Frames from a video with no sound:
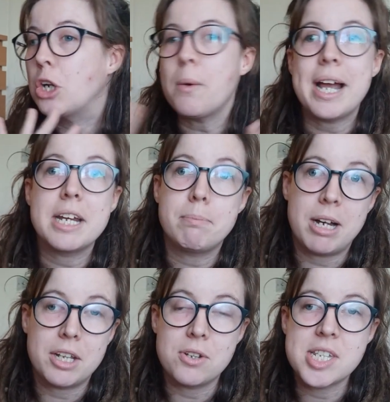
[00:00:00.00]
go ahead and
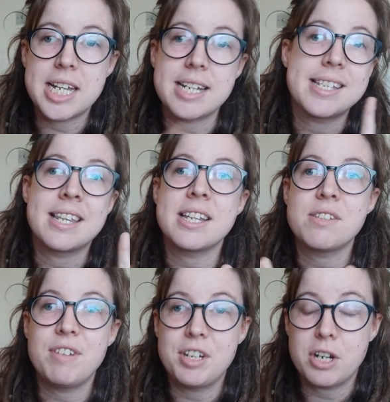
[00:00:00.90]
buy those things.
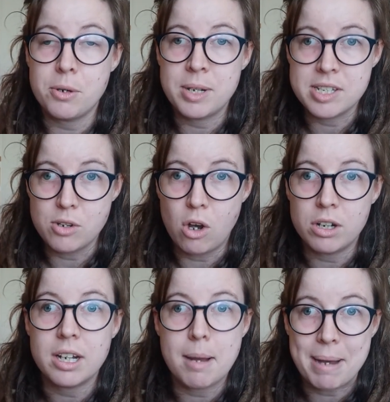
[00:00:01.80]
This video is
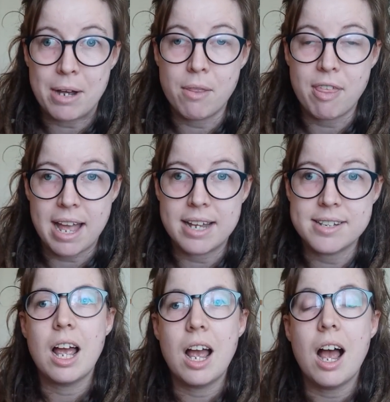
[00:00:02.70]
not about
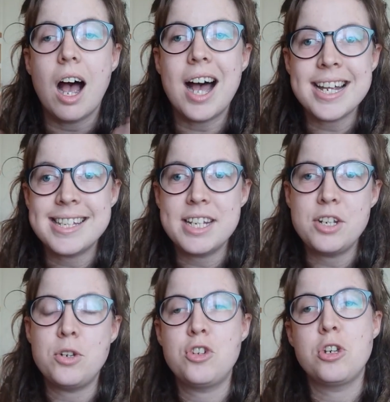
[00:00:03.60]
that. I
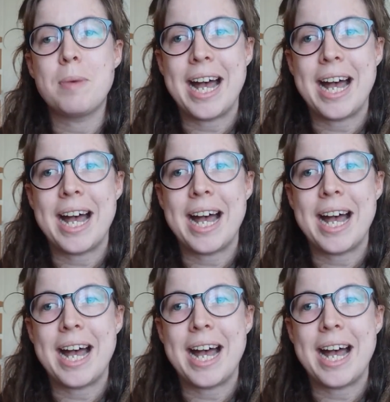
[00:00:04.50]
see YouTube